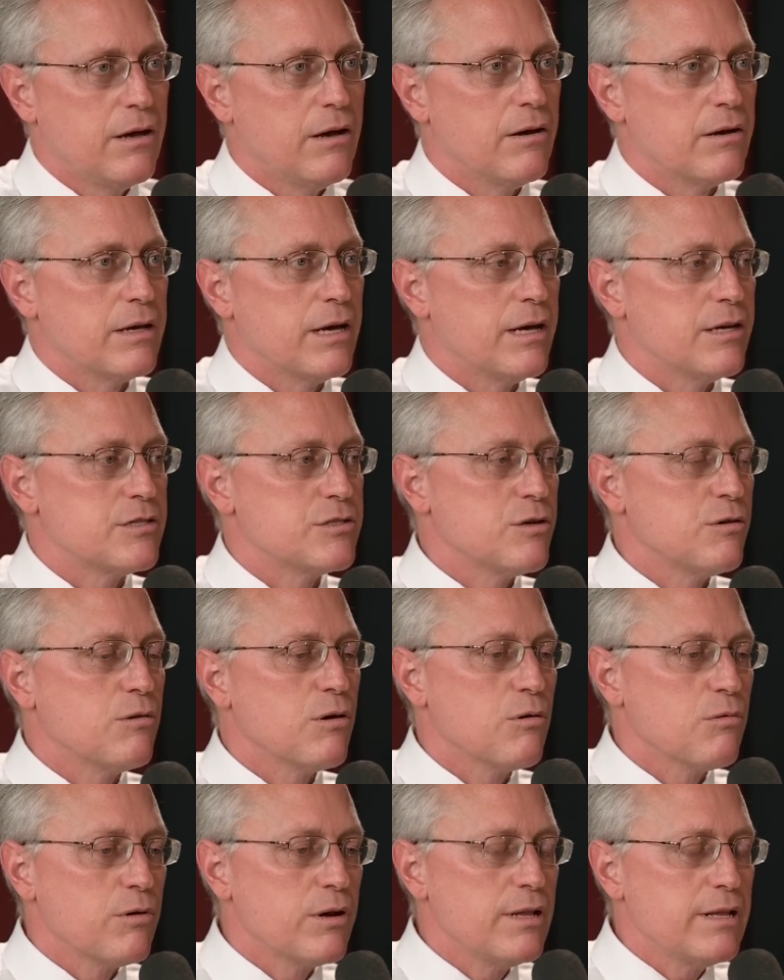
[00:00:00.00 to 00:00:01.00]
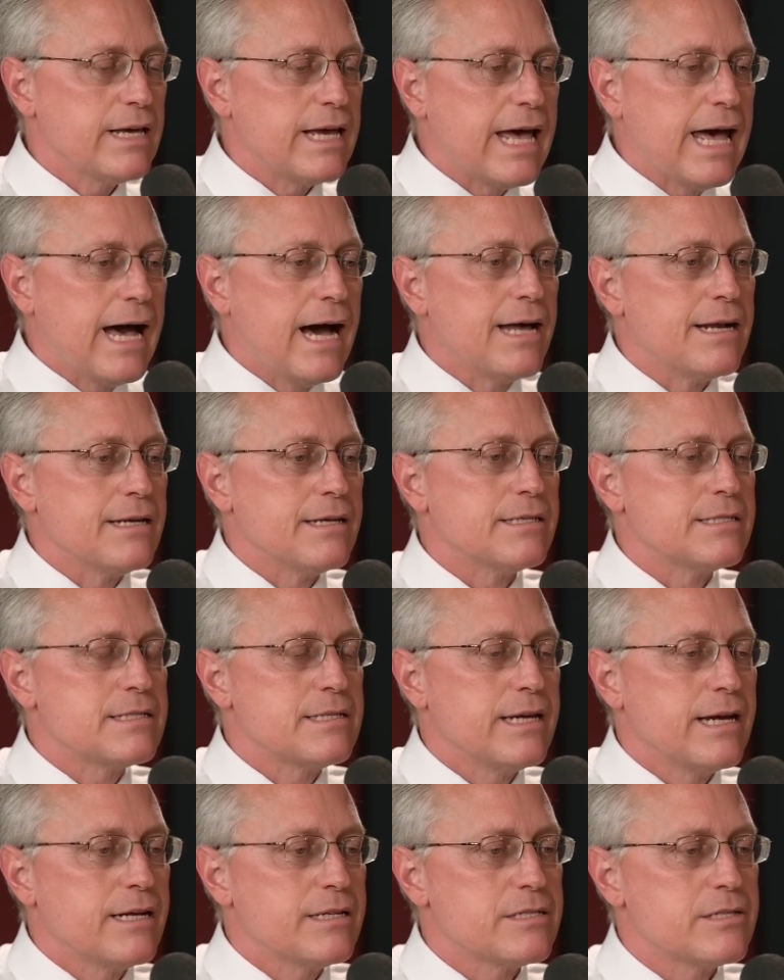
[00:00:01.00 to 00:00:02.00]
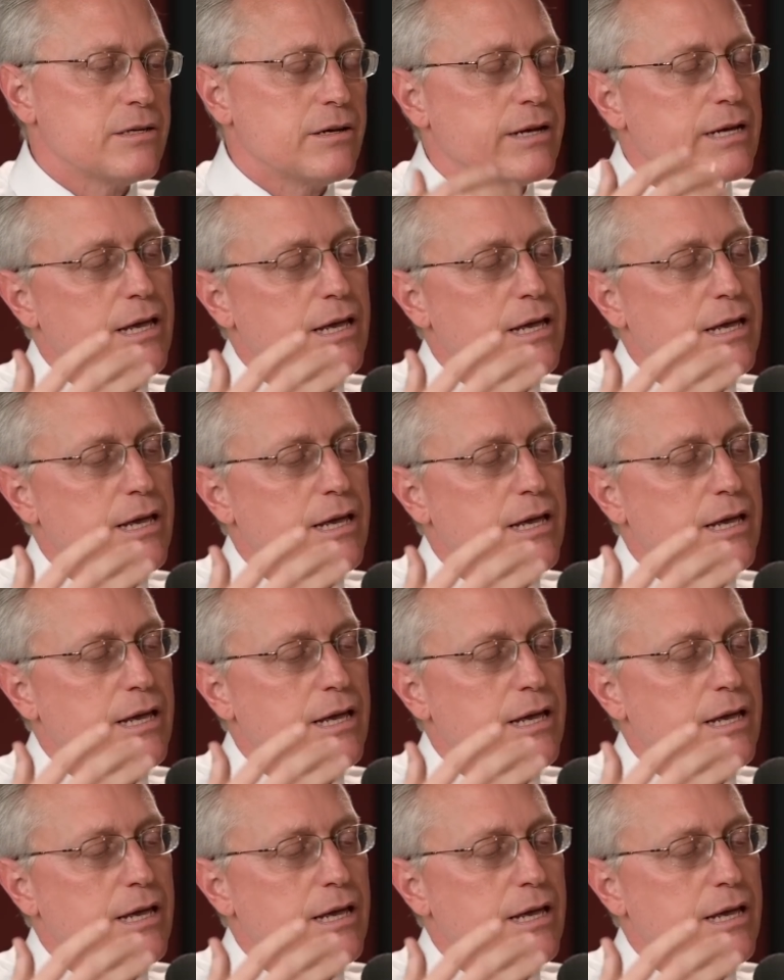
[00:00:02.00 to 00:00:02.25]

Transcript: Okay, so we're really at a standstill.